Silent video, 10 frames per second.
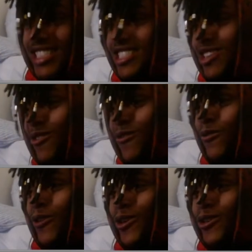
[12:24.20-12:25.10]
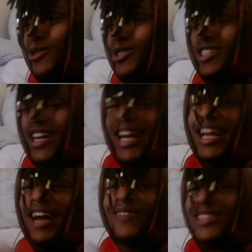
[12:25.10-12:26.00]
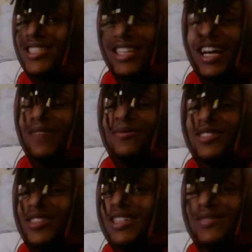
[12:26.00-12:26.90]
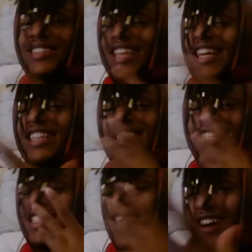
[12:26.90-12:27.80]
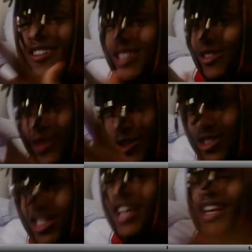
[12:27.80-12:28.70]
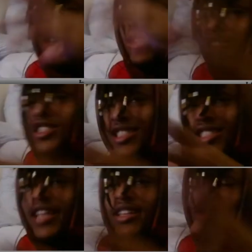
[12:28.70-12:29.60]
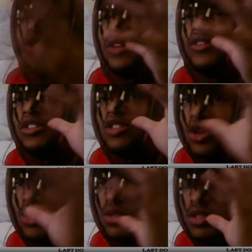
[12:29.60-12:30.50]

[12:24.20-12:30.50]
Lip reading: so false. I have to say, I'm sorry, but that is entirely false. You're just saying that you have this huge